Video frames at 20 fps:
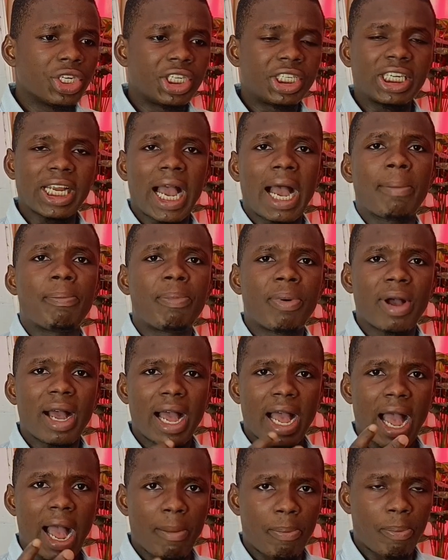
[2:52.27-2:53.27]
sharp
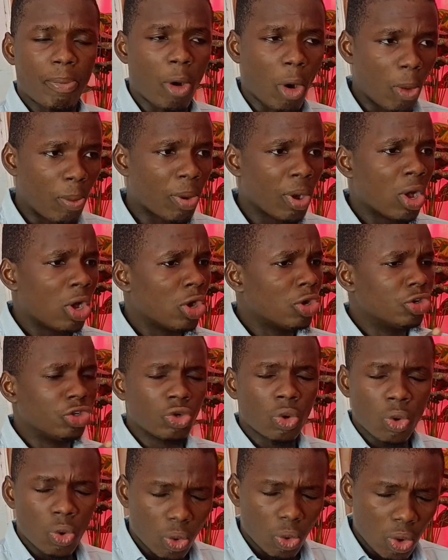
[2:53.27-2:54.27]
and pop.
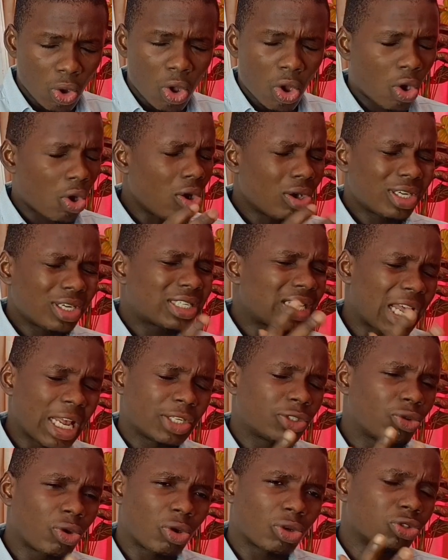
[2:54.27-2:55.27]
No,
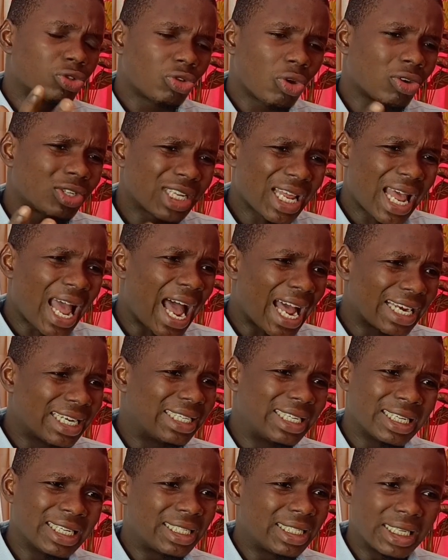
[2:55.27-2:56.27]
contrast does not
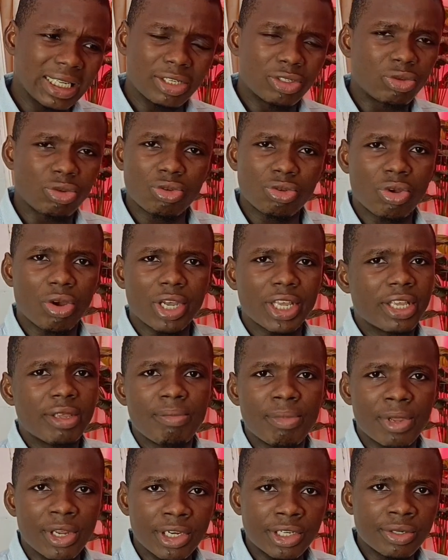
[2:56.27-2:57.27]
add details to your
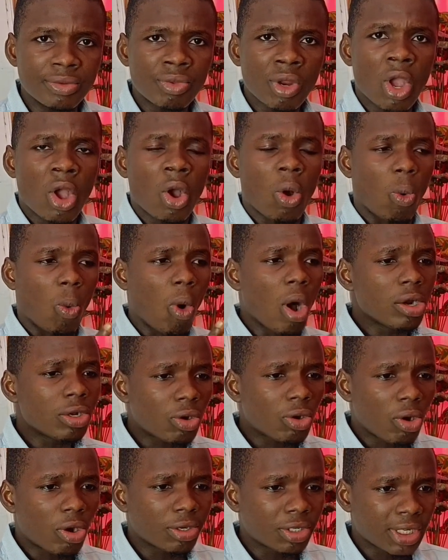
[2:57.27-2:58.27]
image.
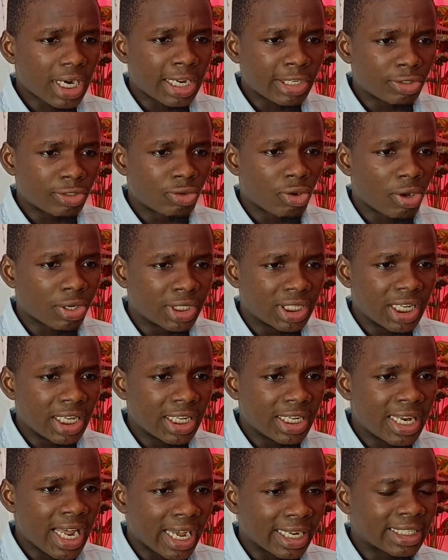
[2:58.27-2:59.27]
What contrast does
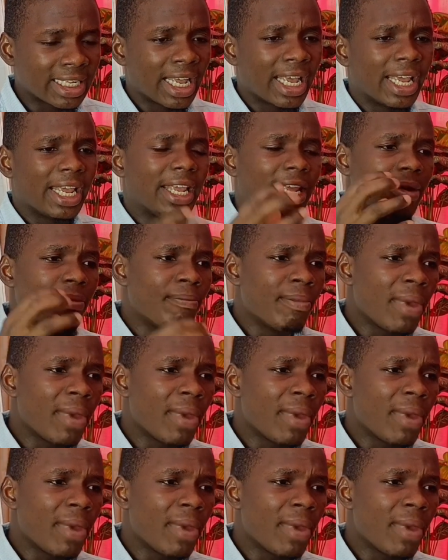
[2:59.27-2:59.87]
is that it